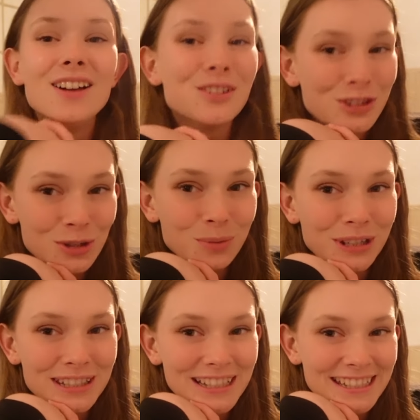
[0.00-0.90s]
Super
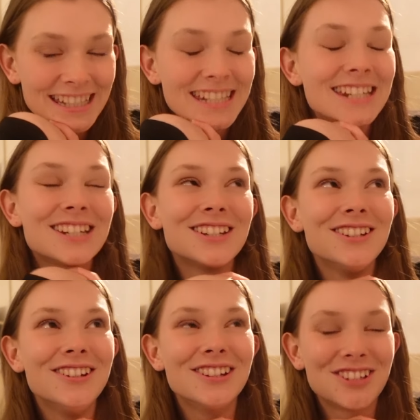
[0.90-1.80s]
excited
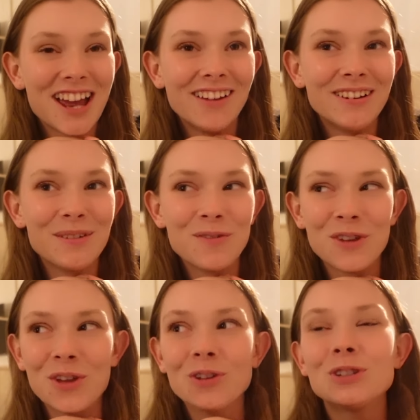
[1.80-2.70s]
to share it with you.